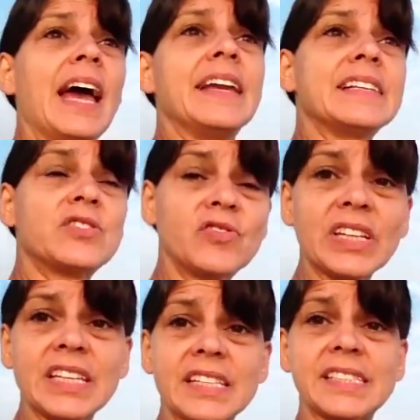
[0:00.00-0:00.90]
And it's
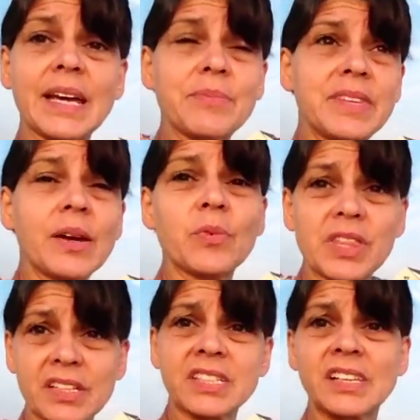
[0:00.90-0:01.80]
really the same thing
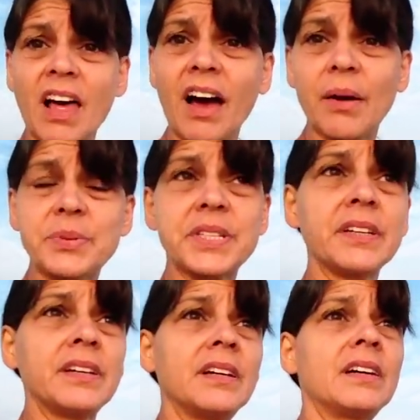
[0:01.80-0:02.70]
with us slobs.